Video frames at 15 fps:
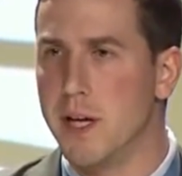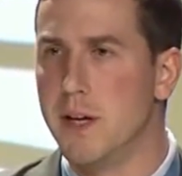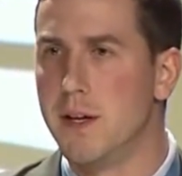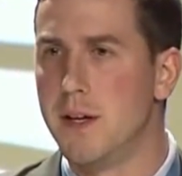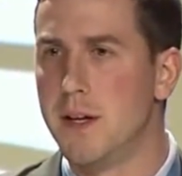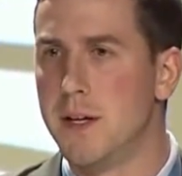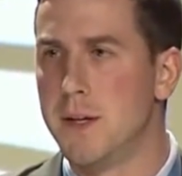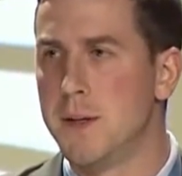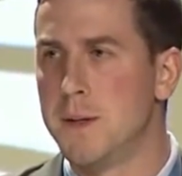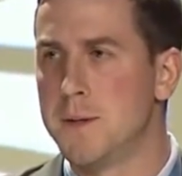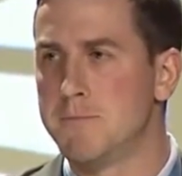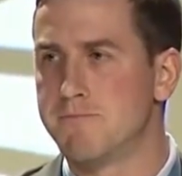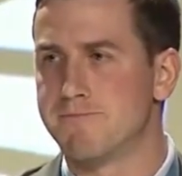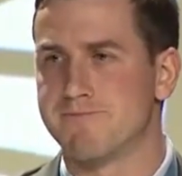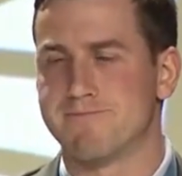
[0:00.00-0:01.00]

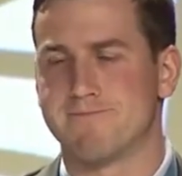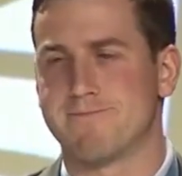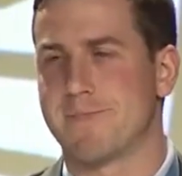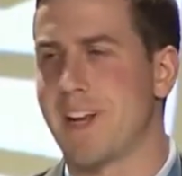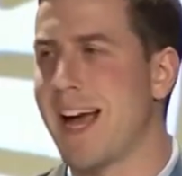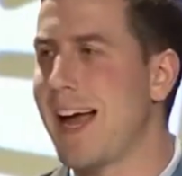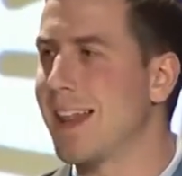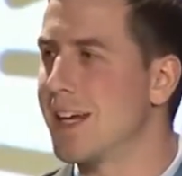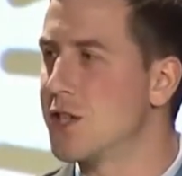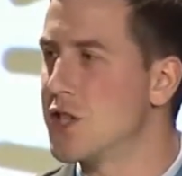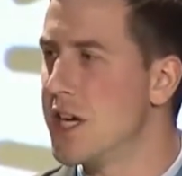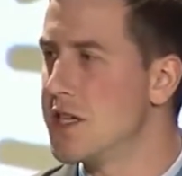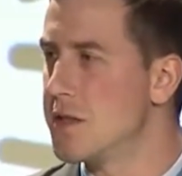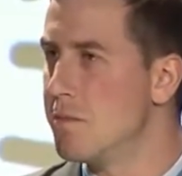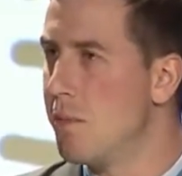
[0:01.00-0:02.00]
A guy like
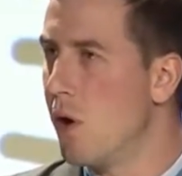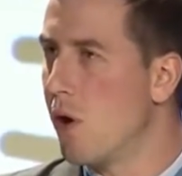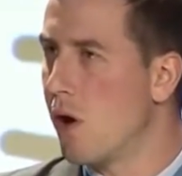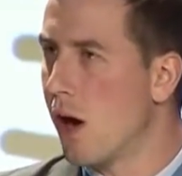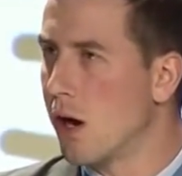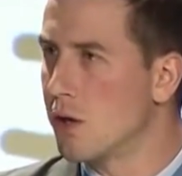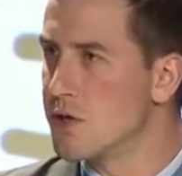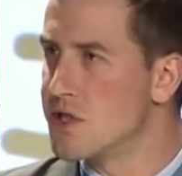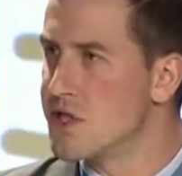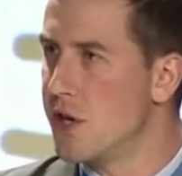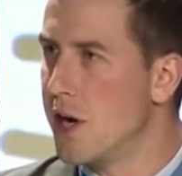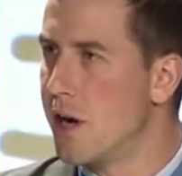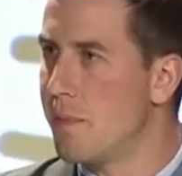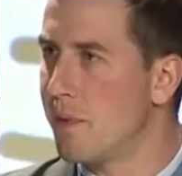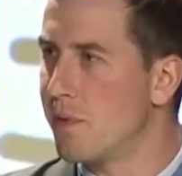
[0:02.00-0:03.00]
Jason Bogar who
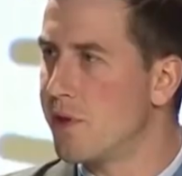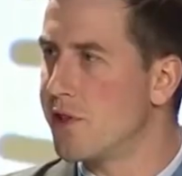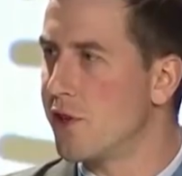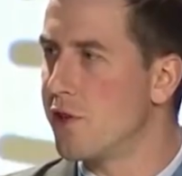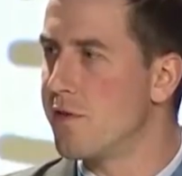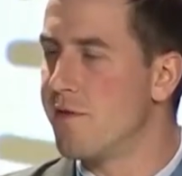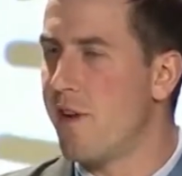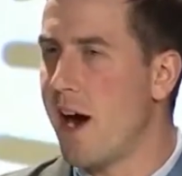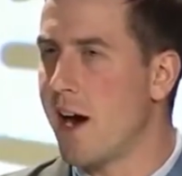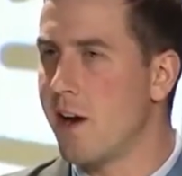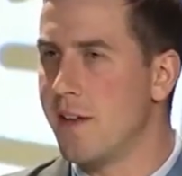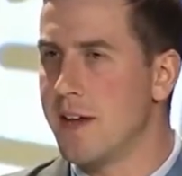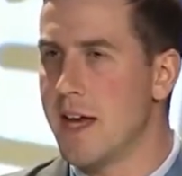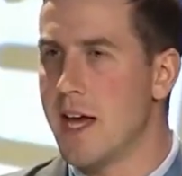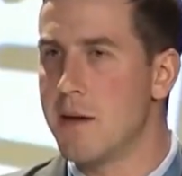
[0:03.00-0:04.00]
stood up and returned fire
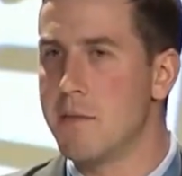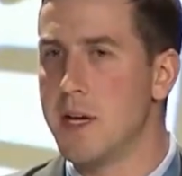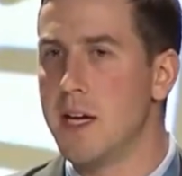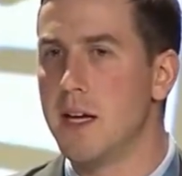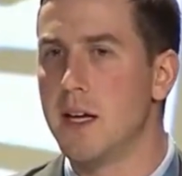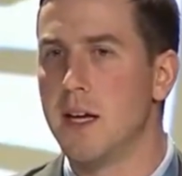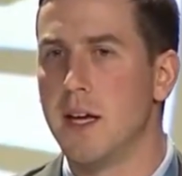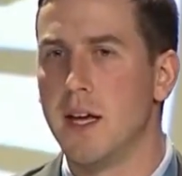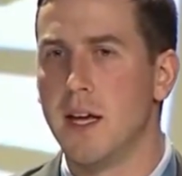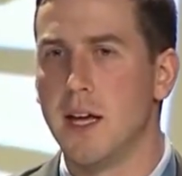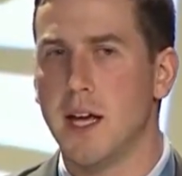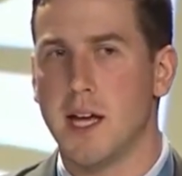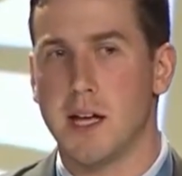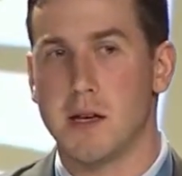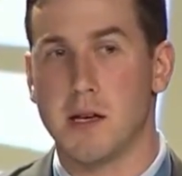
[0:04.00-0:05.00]
on the enemy,
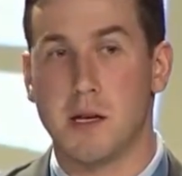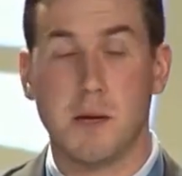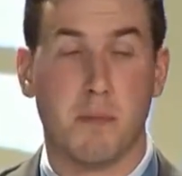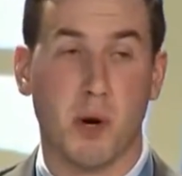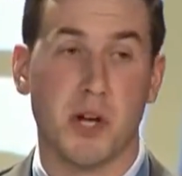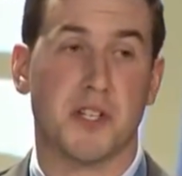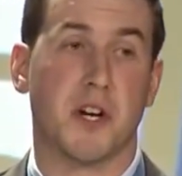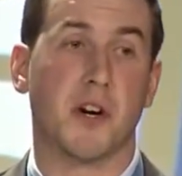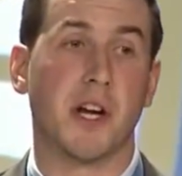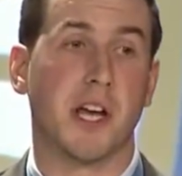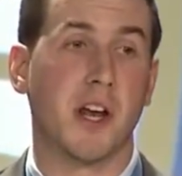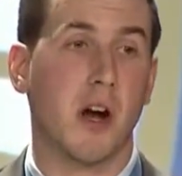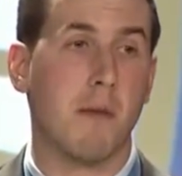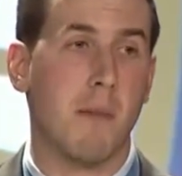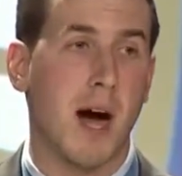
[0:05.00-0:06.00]
and he put a
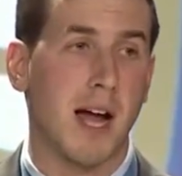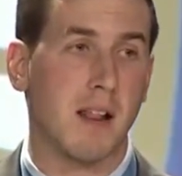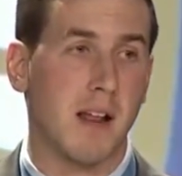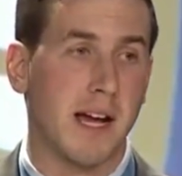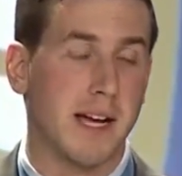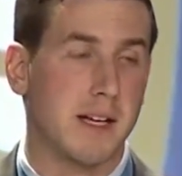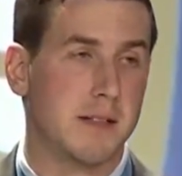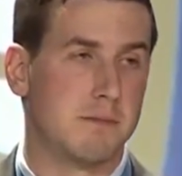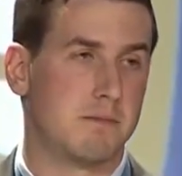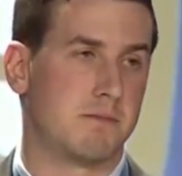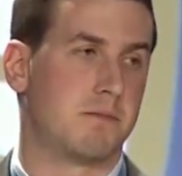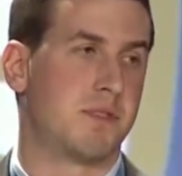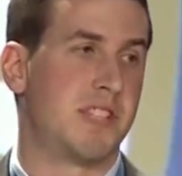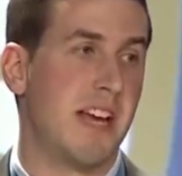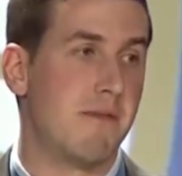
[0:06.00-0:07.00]
tourniquet on my leg,
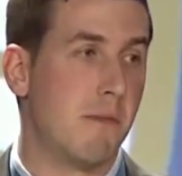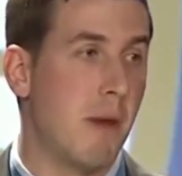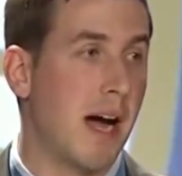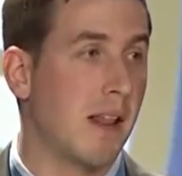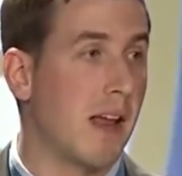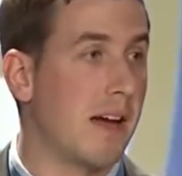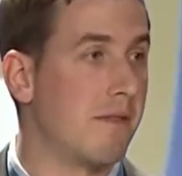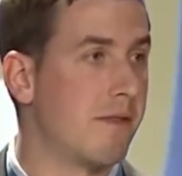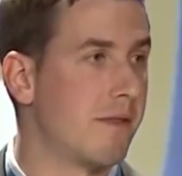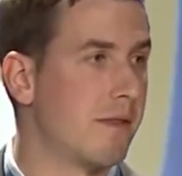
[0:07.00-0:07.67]
saving my life.